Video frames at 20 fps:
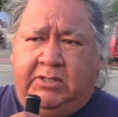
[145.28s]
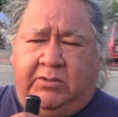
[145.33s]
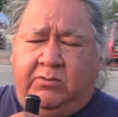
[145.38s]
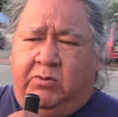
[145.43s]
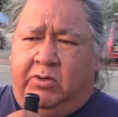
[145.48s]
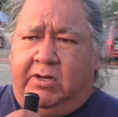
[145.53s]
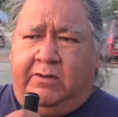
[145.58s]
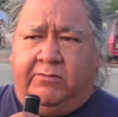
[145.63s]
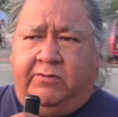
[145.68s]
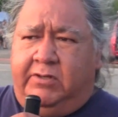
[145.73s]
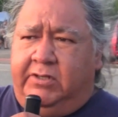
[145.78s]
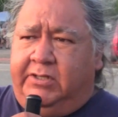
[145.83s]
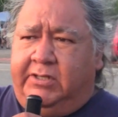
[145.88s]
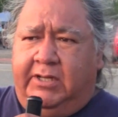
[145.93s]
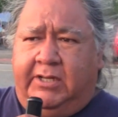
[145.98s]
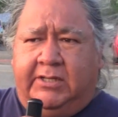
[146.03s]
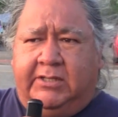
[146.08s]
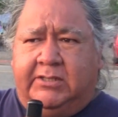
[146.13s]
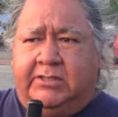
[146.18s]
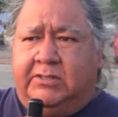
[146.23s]
whatever it
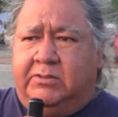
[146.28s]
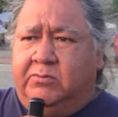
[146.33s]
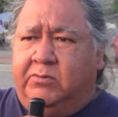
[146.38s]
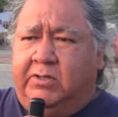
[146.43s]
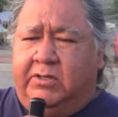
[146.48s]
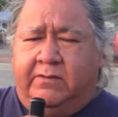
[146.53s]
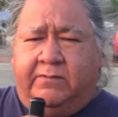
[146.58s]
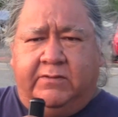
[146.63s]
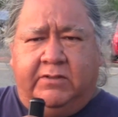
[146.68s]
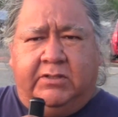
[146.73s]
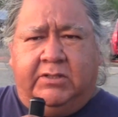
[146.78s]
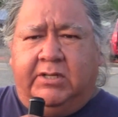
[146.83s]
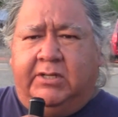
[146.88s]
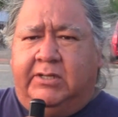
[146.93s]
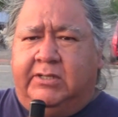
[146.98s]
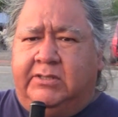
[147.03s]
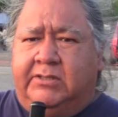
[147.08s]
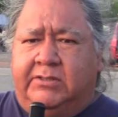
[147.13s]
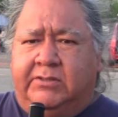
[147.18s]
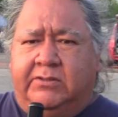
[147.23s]
takes,
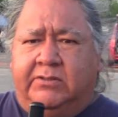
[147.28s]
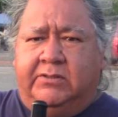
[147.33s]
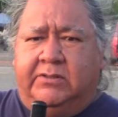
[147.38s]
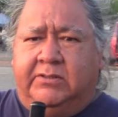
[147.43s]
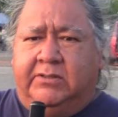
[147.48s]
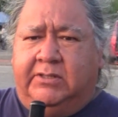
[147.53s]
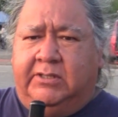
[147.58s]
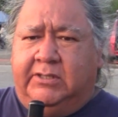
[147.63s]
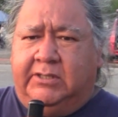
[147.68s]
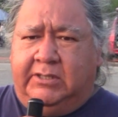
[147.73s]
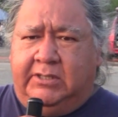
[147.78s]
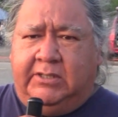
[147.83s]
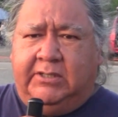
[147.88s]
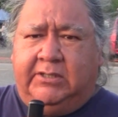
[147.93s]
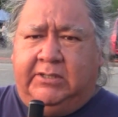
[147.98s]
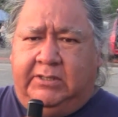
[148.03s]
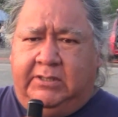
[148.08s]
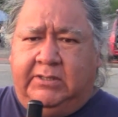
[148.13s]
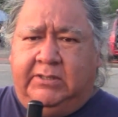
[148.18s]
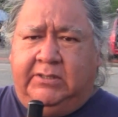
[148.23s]
like
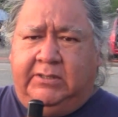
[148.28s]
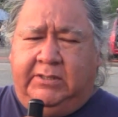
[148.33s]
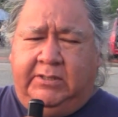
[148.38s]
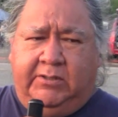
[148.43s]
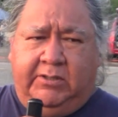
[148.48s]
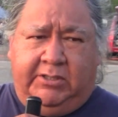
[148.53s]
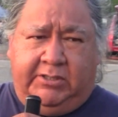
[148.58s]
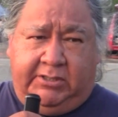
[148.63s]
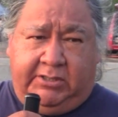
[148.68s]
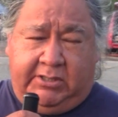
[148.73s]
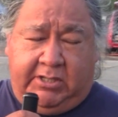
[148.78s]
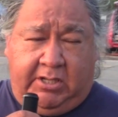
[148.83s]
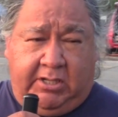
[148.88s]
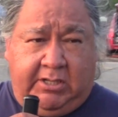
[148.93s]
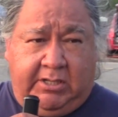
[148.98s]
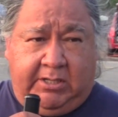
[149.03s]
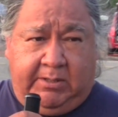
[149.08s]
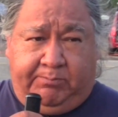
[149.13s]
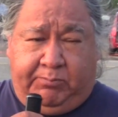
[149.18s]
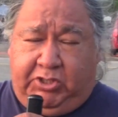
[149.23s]
it's
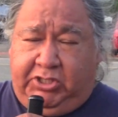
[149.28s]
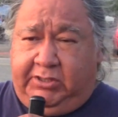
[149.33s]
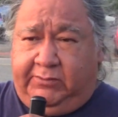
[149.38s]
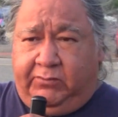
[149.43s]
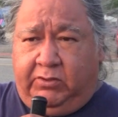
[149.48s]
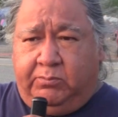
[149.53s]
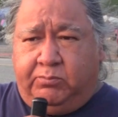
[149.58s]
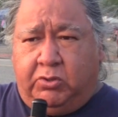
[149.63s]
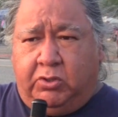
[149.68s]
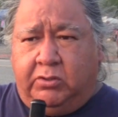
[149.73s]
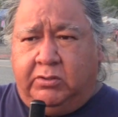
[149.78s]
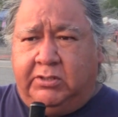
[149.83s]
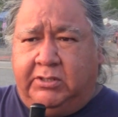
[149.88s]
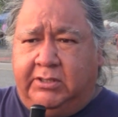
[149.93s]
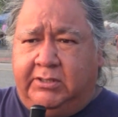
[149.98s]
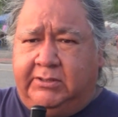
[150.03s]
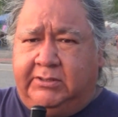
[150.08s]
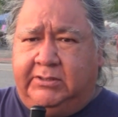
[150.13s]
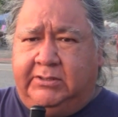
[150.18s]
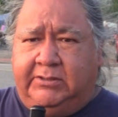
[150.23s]
a peaceful
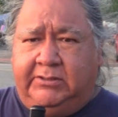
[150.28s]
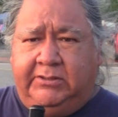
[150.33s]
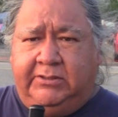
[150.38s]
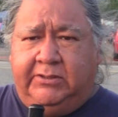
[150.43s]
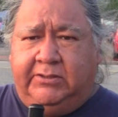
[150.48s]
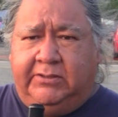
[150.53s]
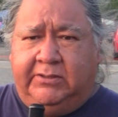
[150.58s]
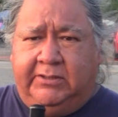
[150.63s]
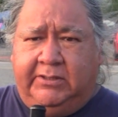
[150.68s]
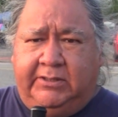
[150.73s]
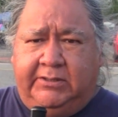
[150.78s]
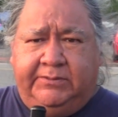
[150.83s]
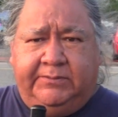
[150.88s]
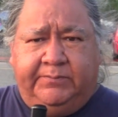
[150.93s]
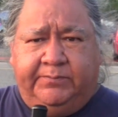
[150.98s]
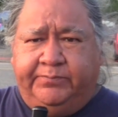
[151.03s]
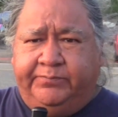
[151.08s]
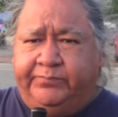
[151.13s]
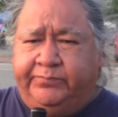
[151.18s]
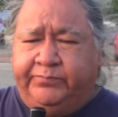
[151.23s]
protest, and